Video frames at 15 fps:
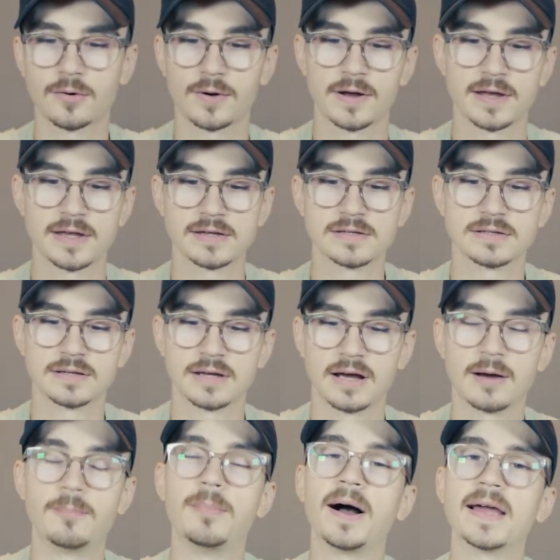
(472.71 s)
quite
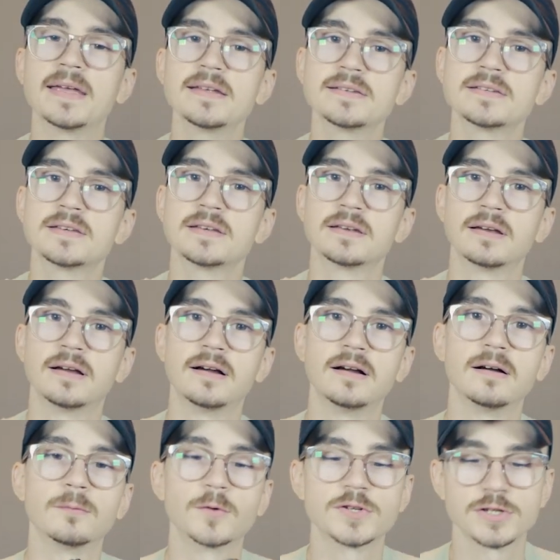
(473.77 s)
a bite,
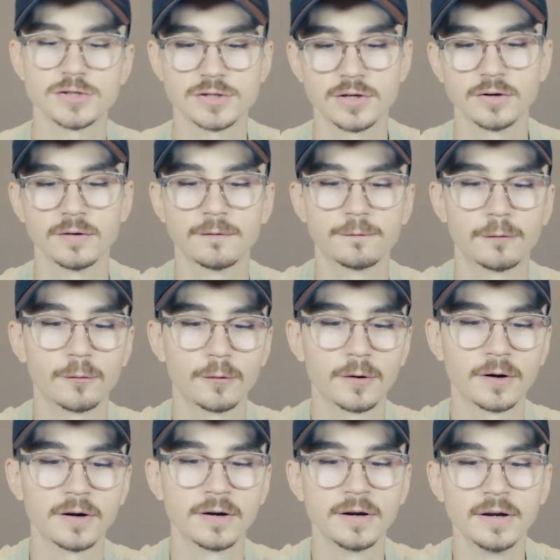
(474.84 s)
which is good
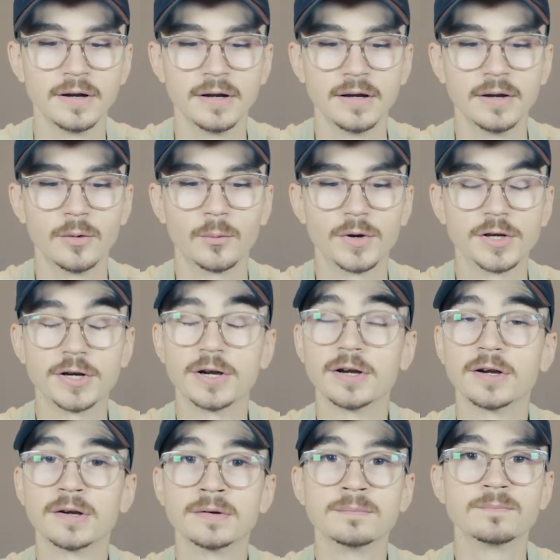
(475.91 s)
for when
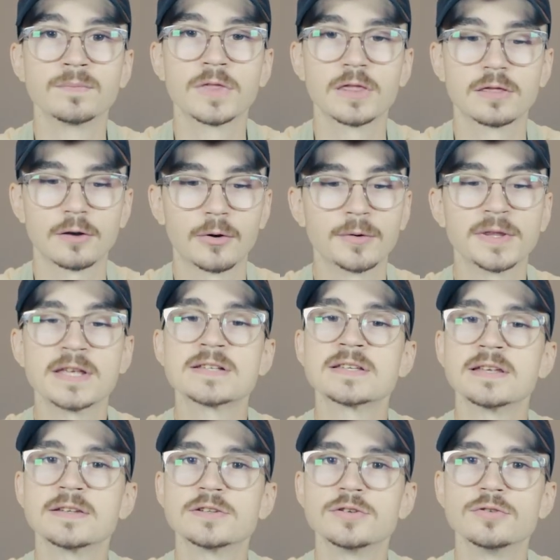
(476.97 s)
you're throwing this
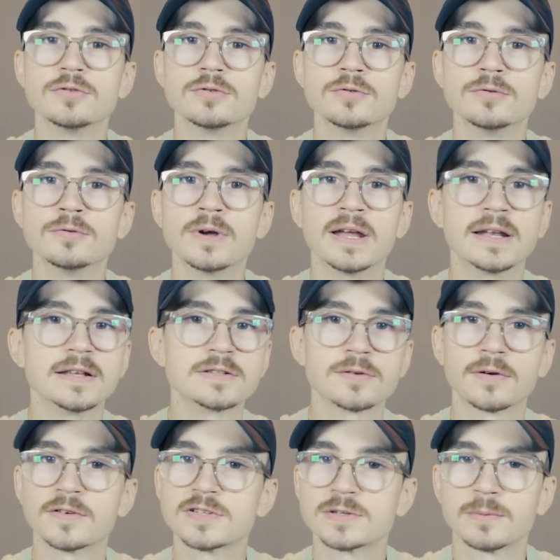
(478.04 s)
into any
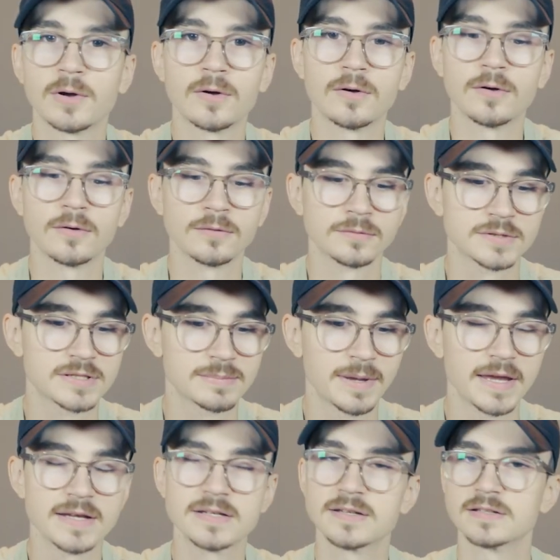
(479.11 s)
sort of small
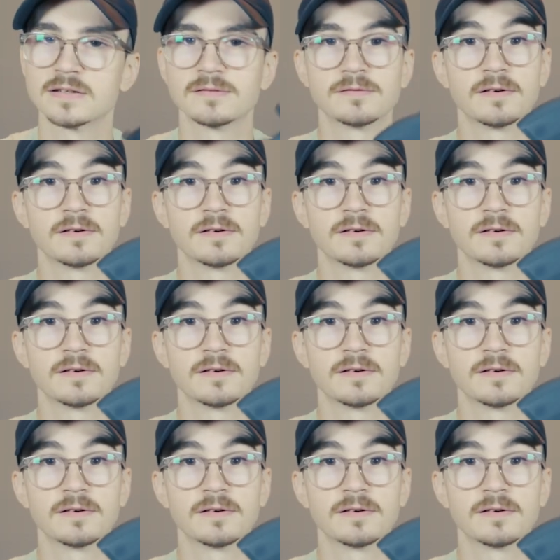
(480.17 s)
space. This is a